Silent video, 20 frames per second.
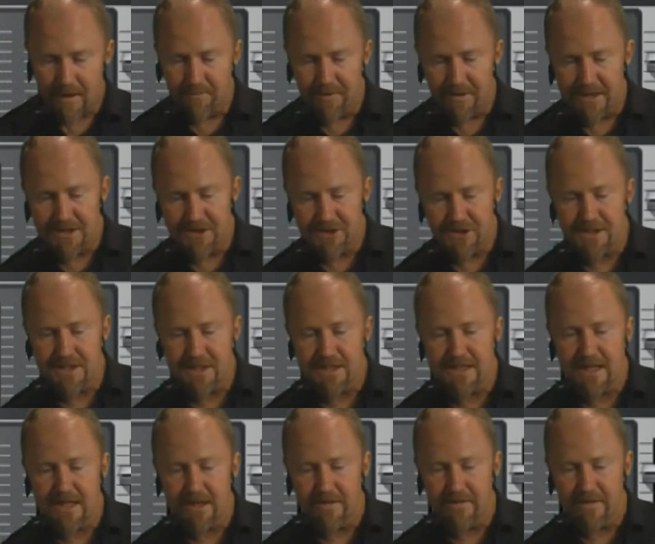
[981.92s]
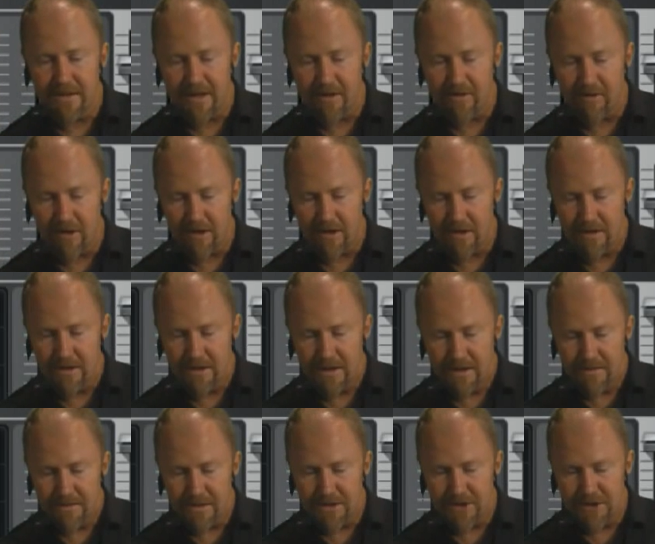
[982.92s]
but it's just to tell you that there are
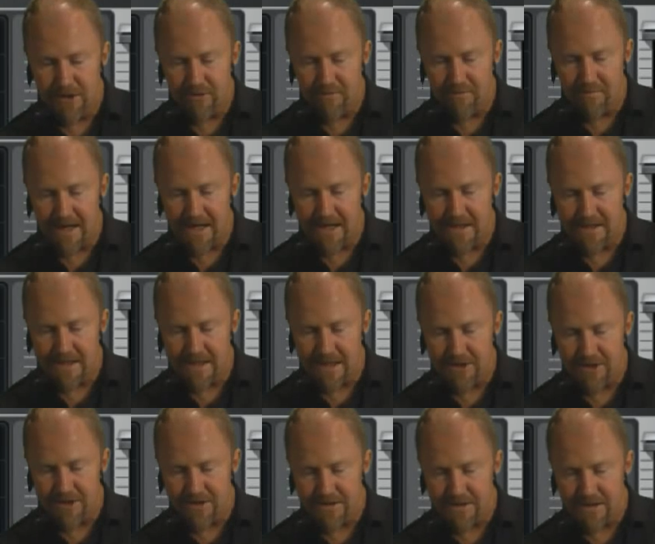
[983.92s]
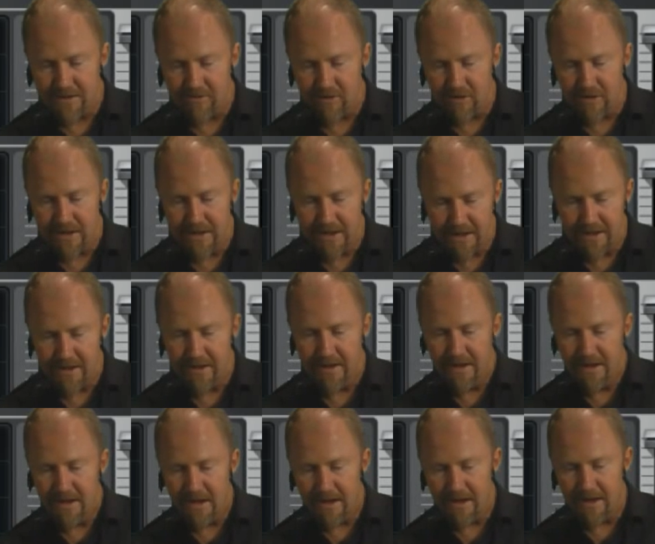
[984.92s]
the two main sections that are on here
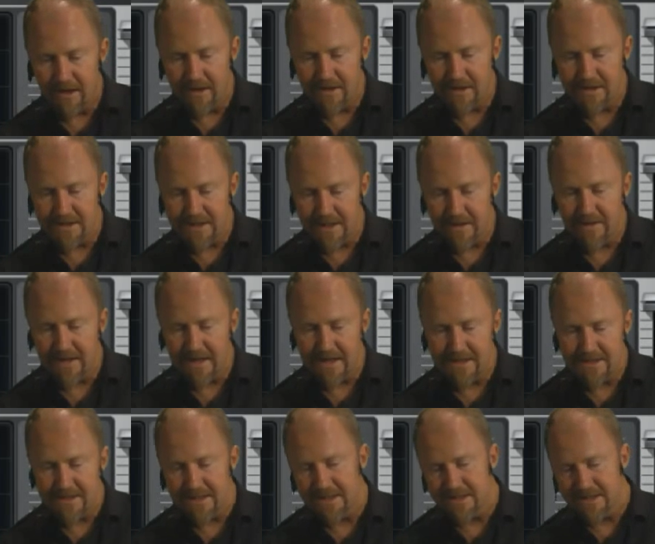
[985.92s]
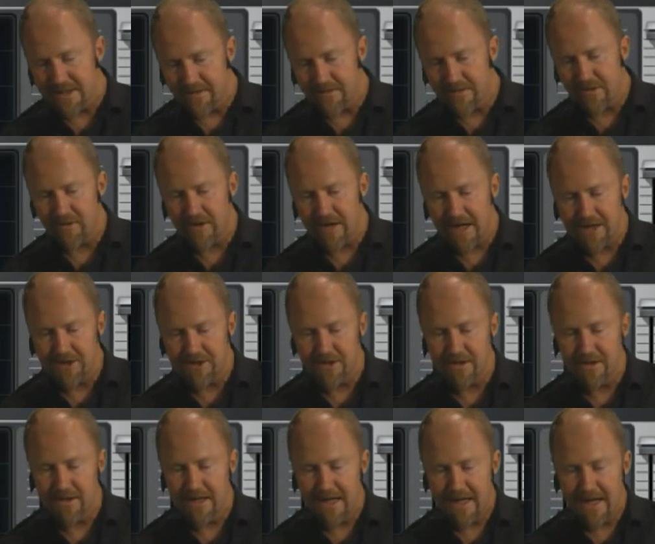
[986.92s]
are synth editing, synth
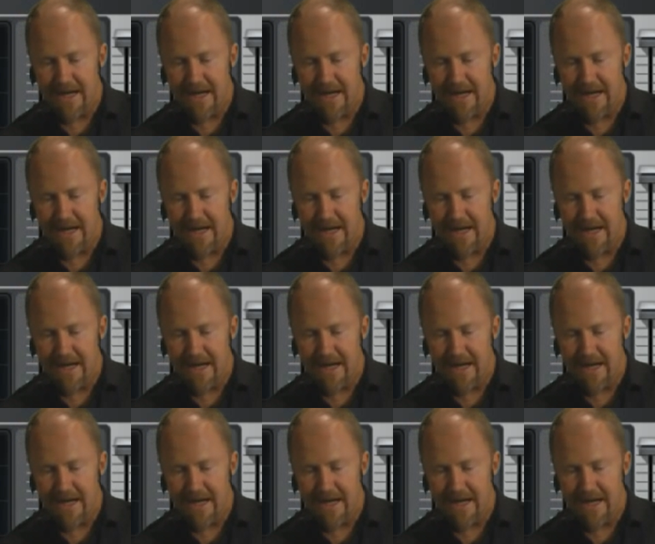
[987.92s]
creation,